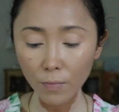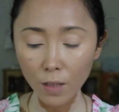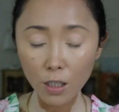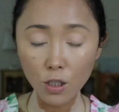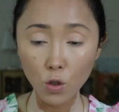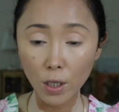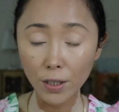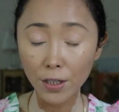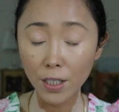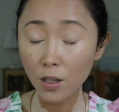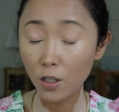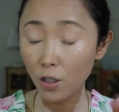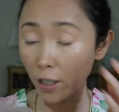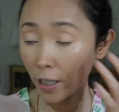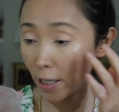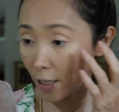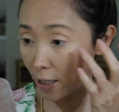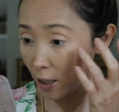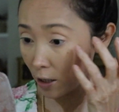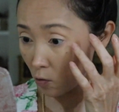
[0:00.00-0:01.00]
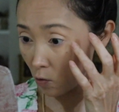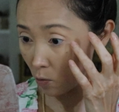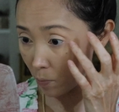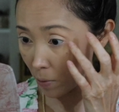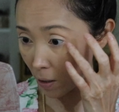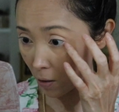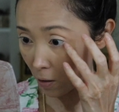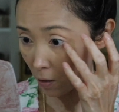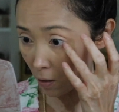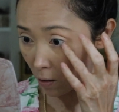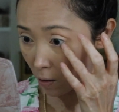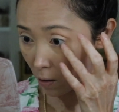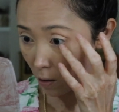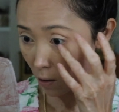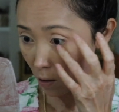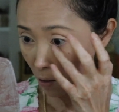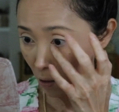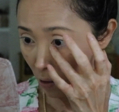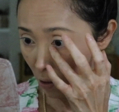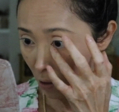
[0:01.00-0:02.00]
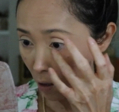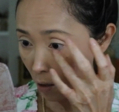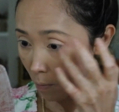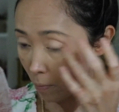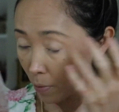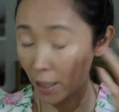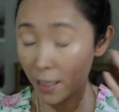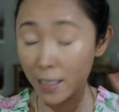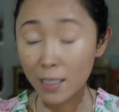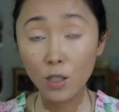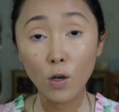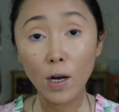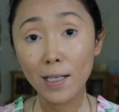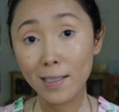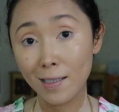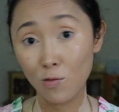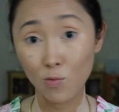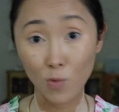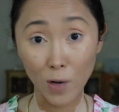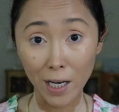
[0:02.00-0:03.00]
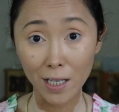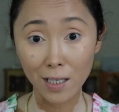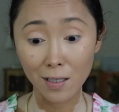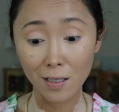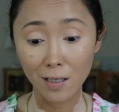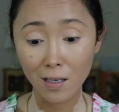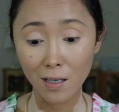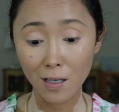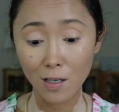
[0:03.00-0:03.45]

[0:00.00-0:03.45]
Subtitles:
So I think they're getting a little bit better, but it still hasn't rained.